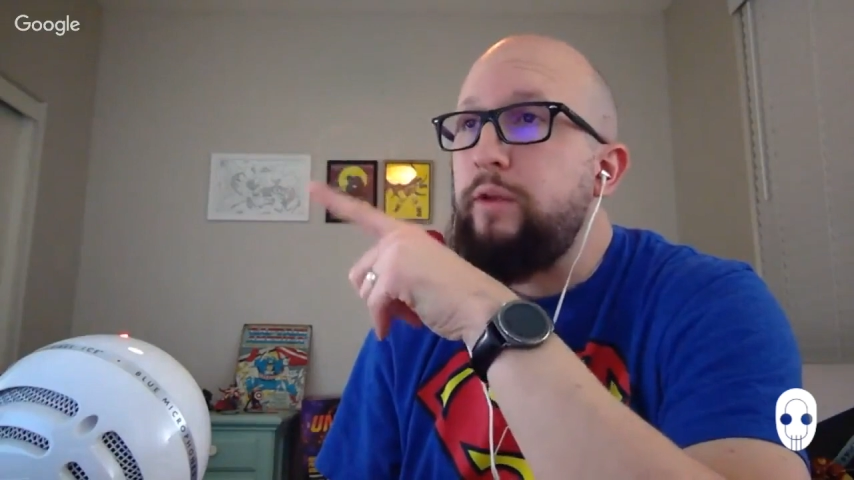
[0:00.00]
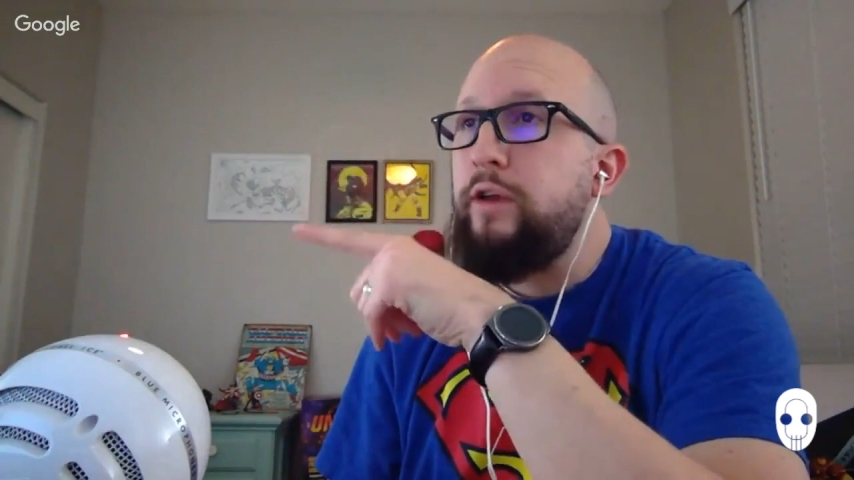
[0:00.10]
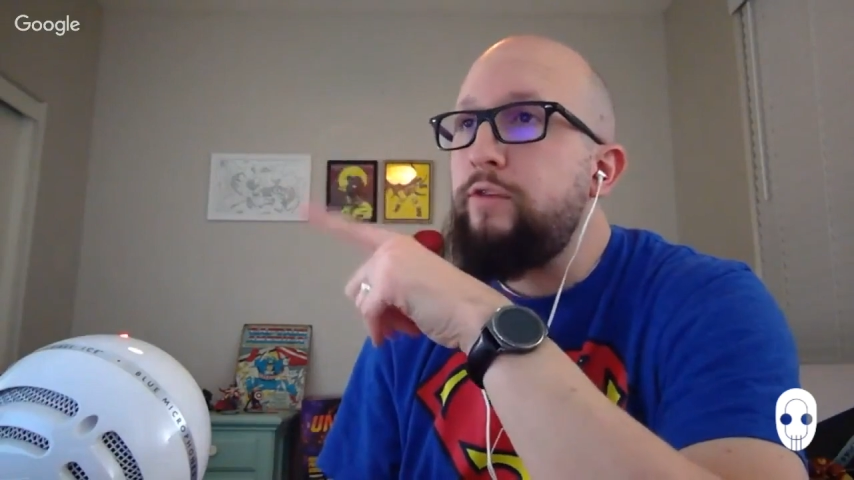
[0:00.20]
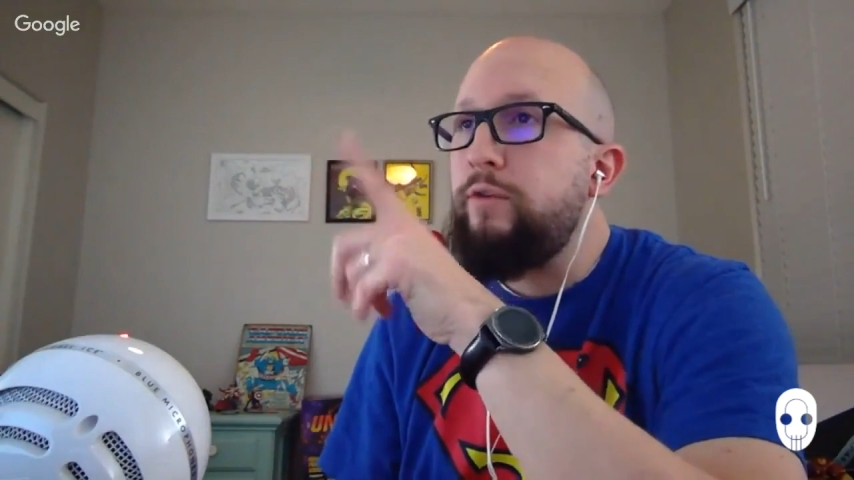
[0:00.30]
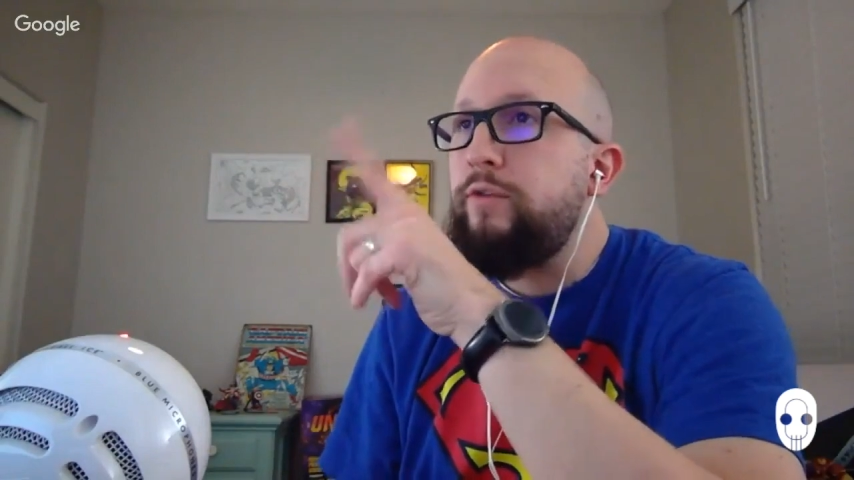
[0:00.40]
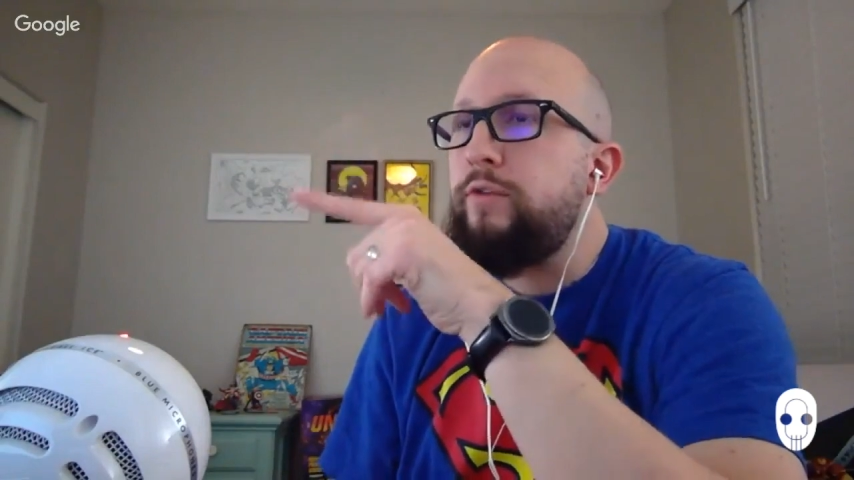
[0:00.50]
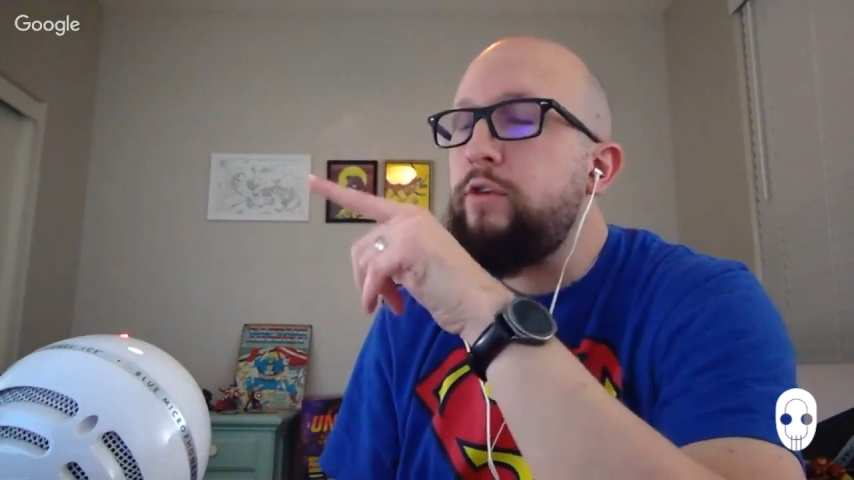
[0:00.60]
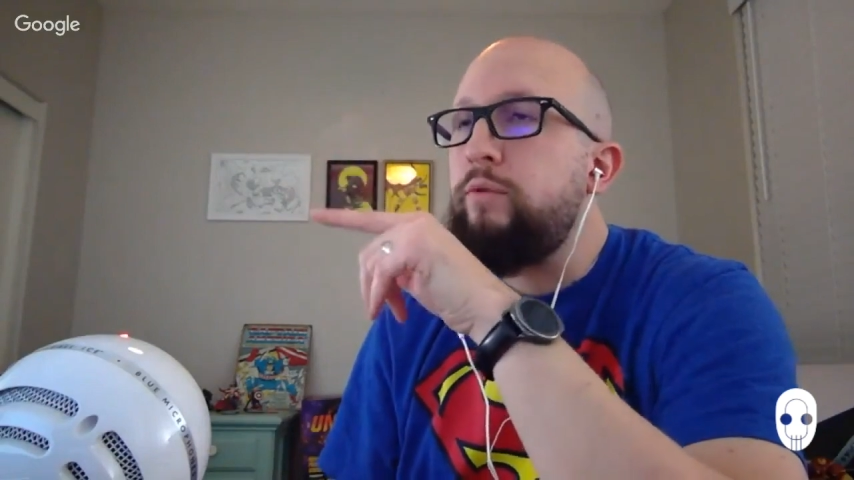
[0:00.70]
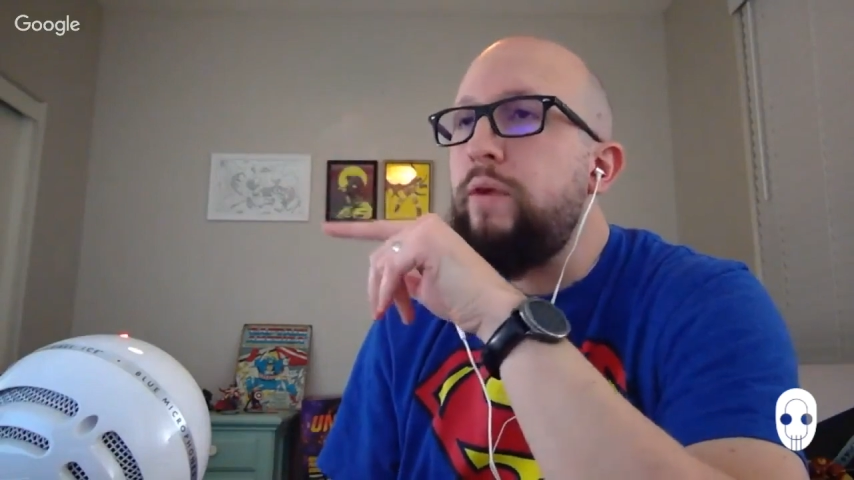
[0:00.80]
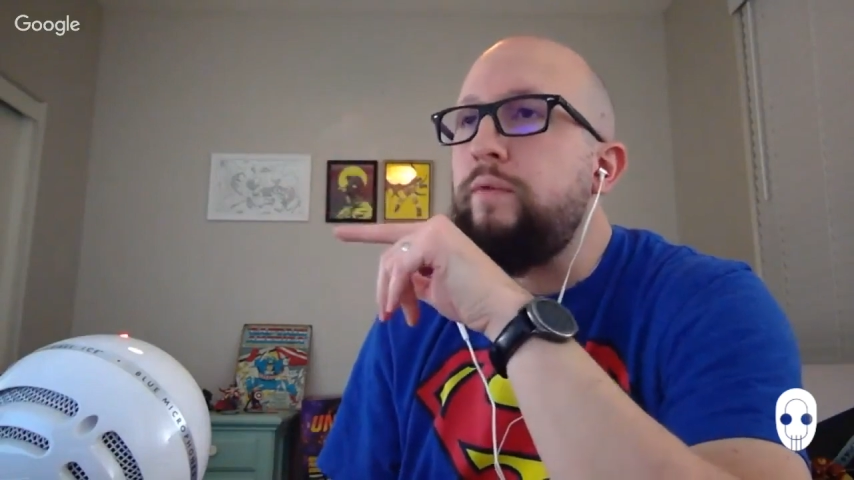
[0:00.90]
document here,
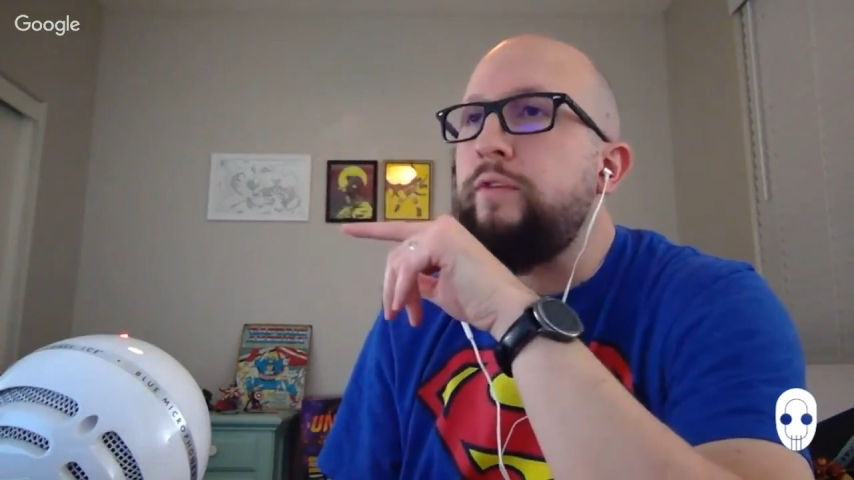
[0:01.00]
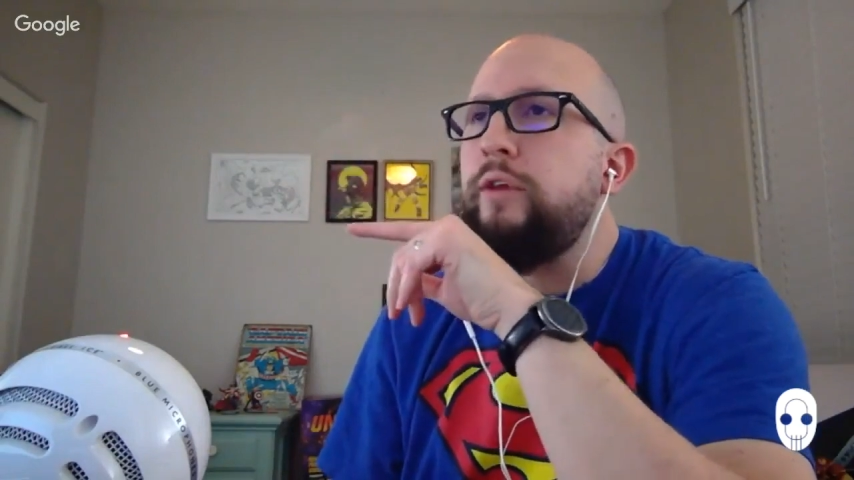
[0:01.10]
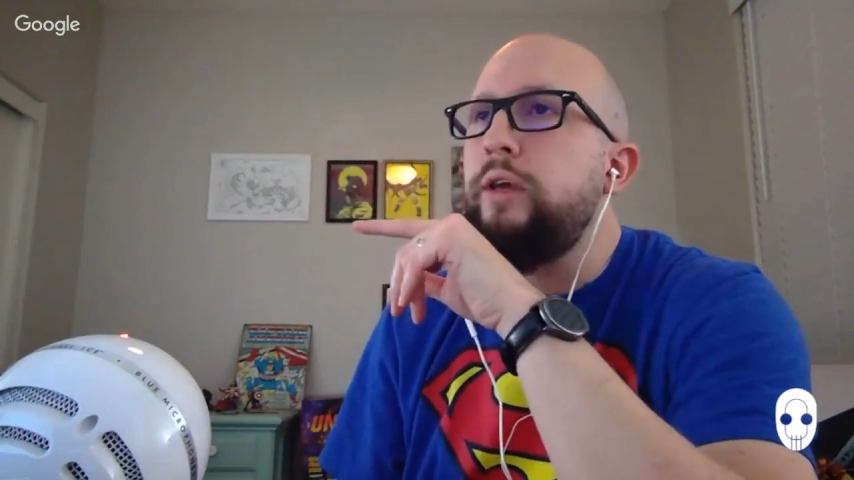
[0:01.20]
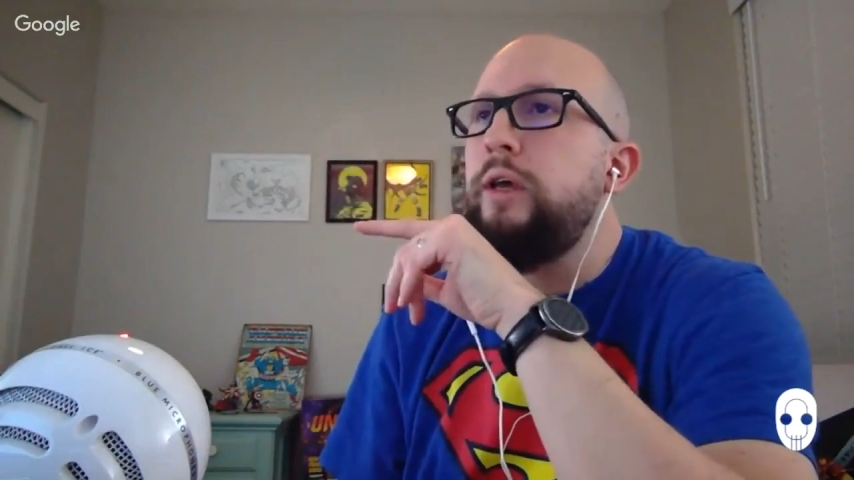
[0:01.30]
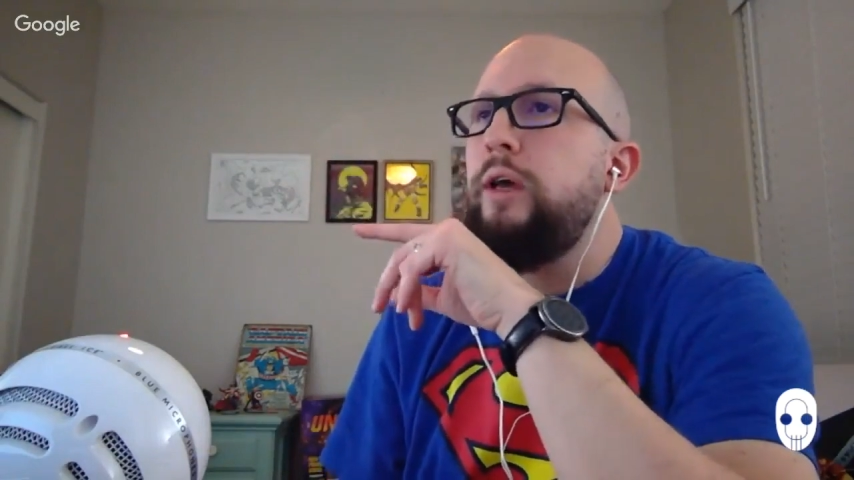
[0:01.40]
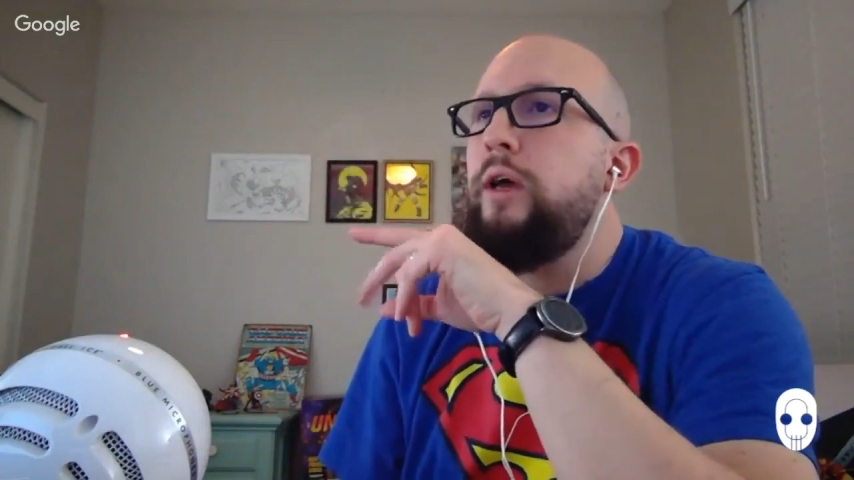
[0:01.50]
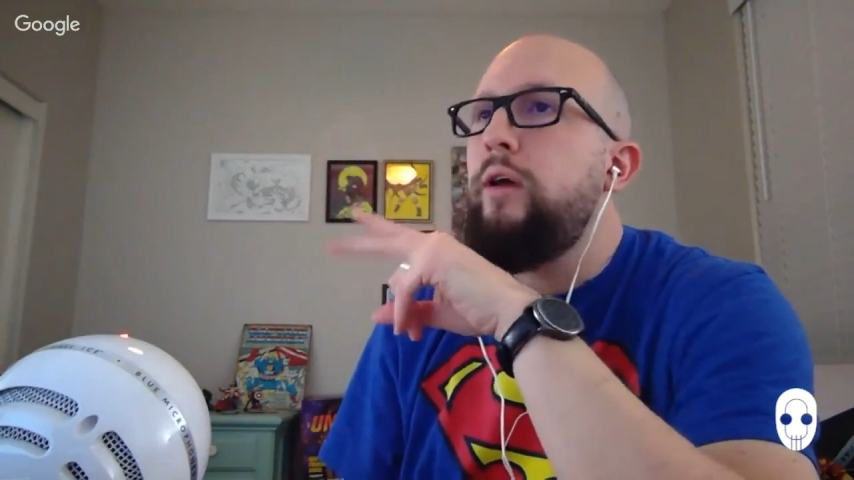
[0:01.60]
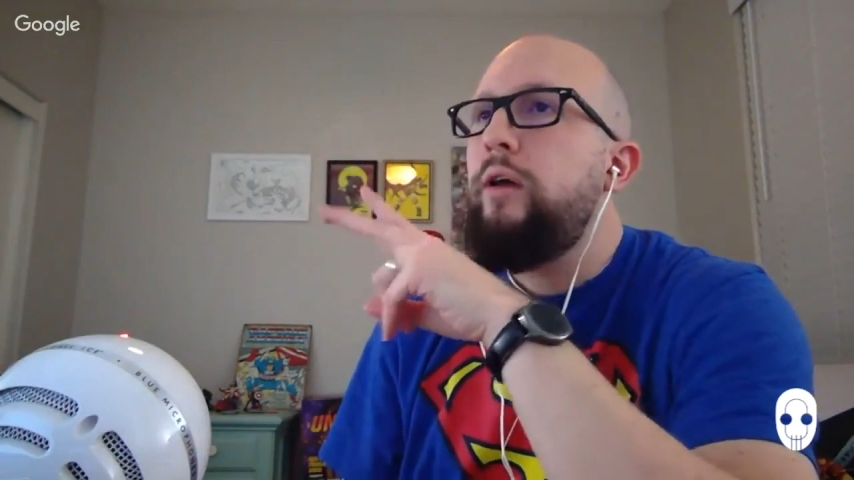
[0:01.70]
so you can reference it.